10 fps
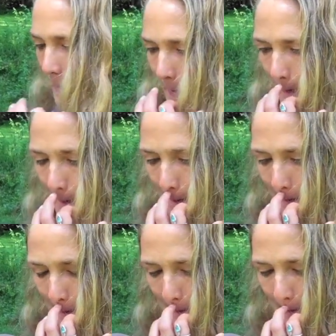
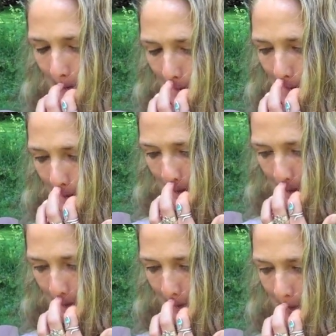
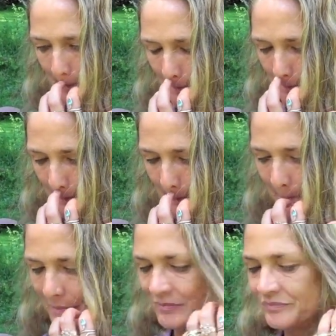
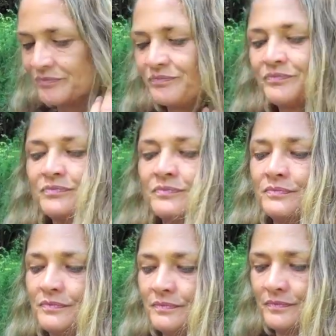
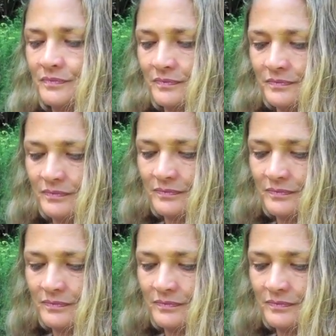(not speaking)